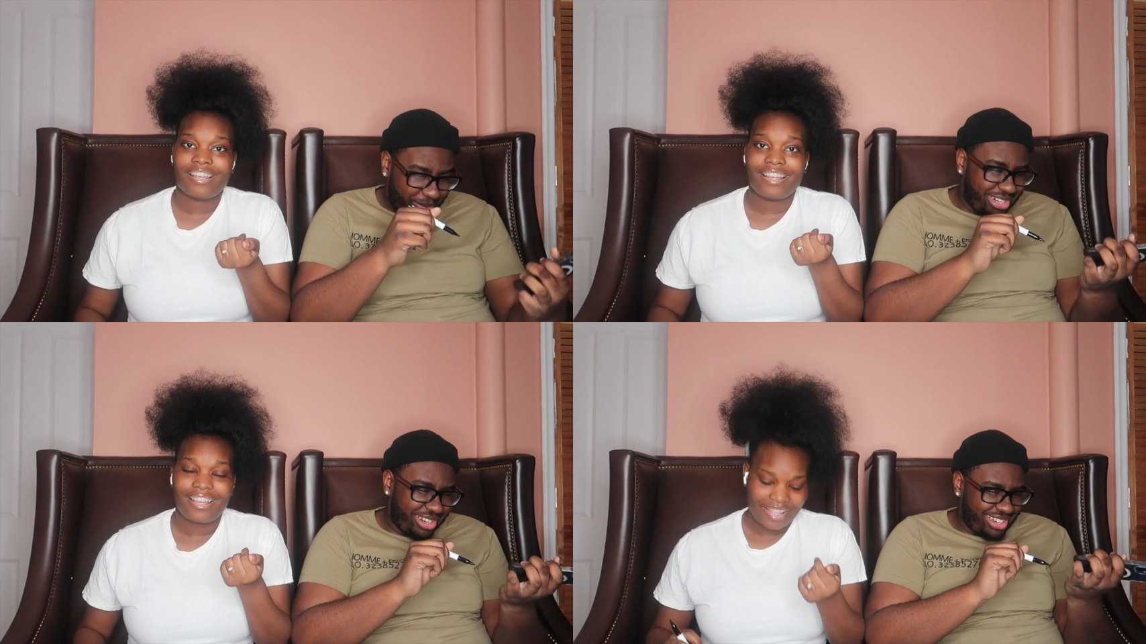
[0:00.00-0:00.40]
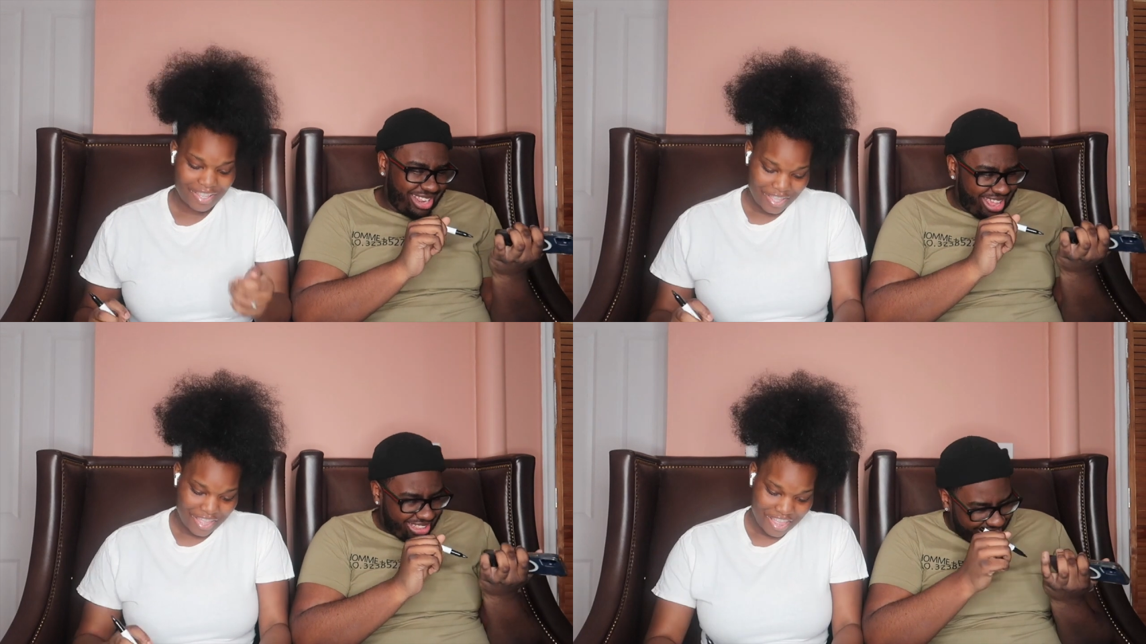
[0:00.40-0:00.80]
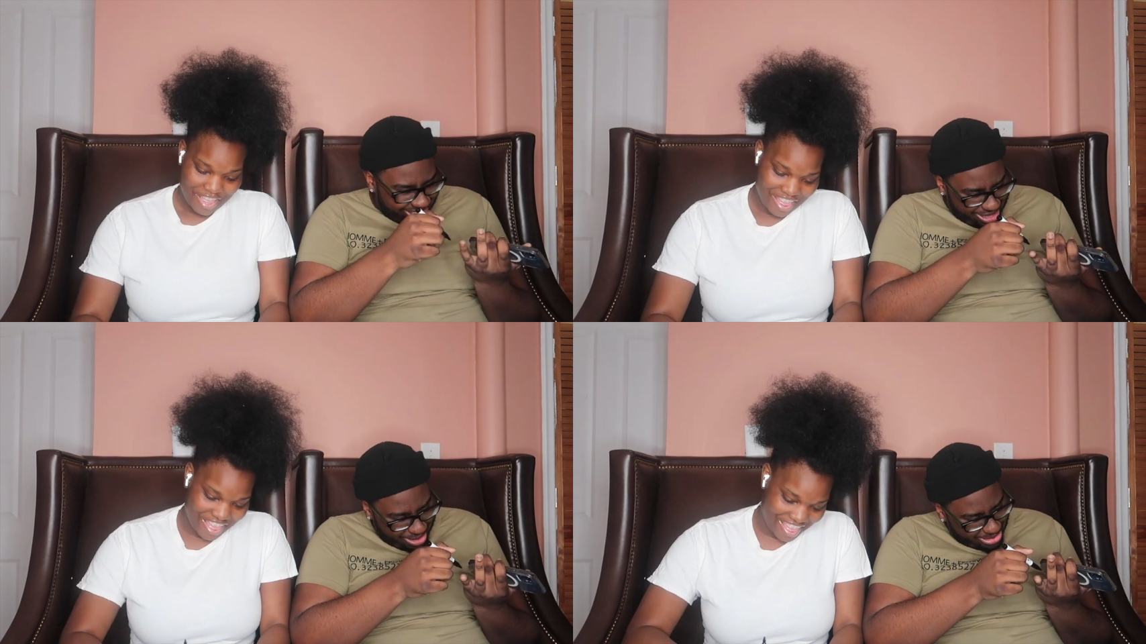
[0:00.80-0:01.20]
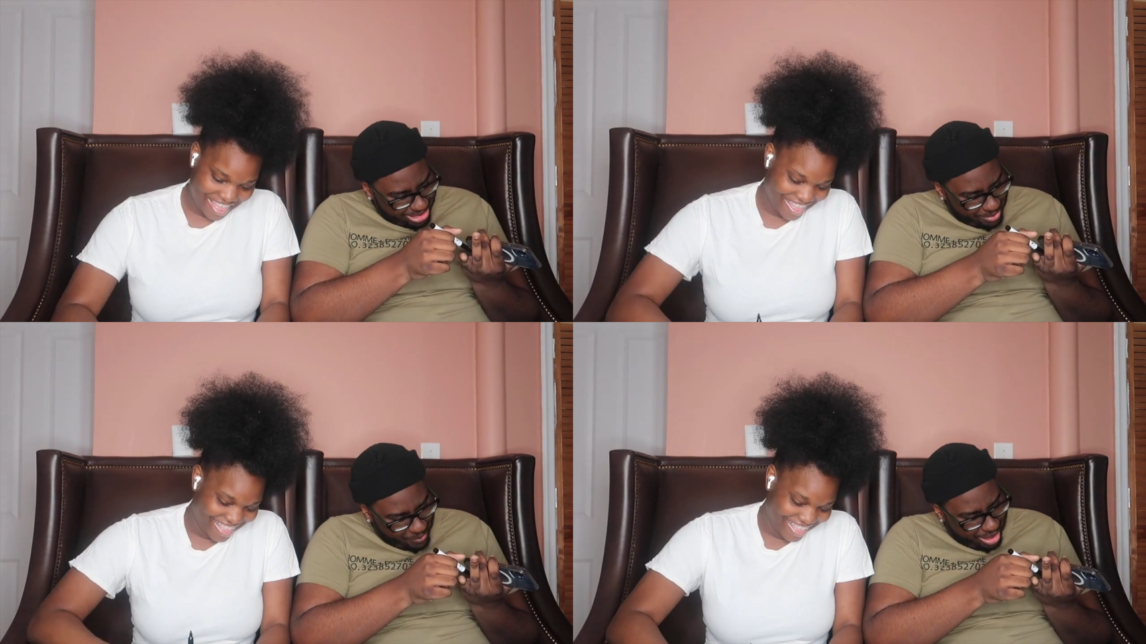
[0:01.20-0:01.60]
Speaker 1: You wanna? Yeah. Tell,
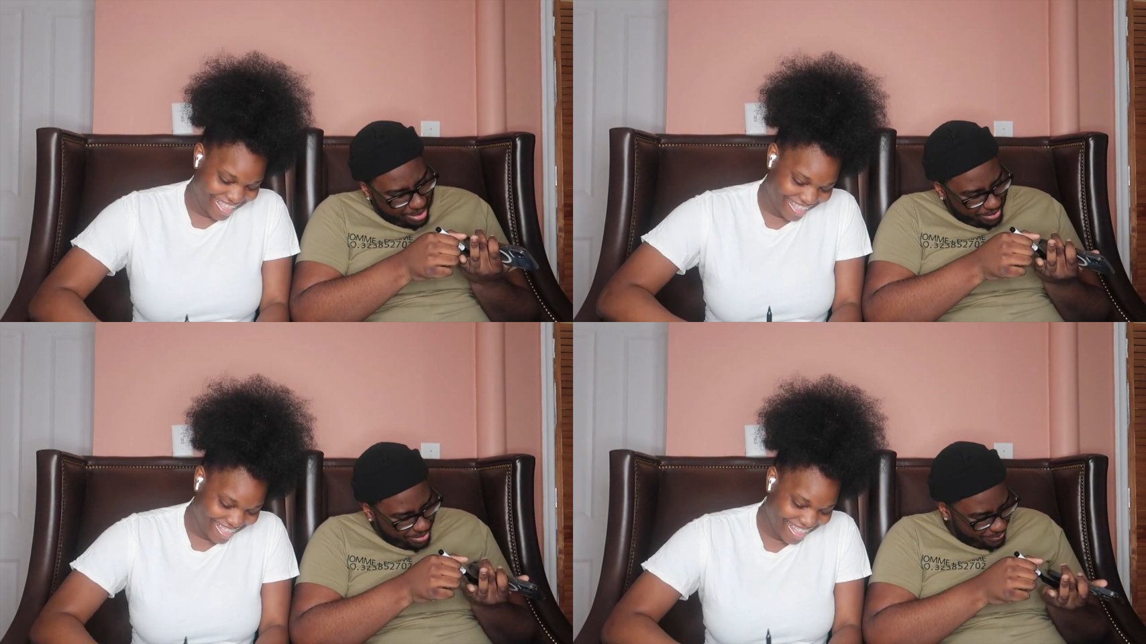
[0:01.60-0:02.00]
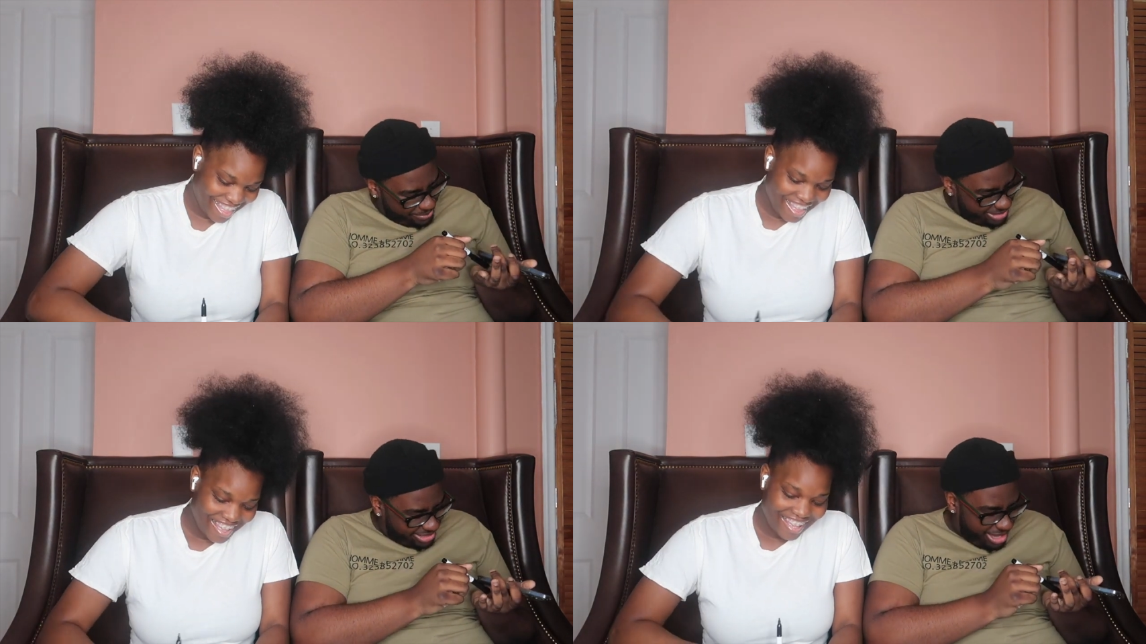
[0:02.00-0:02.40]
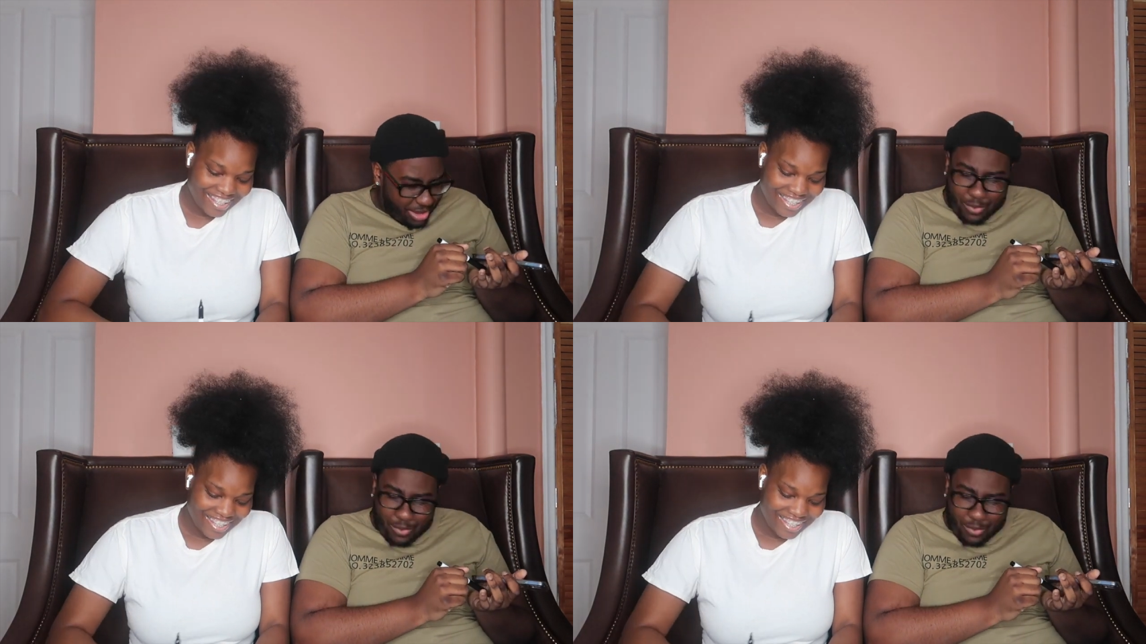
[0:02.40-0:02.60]
them why, man. Tell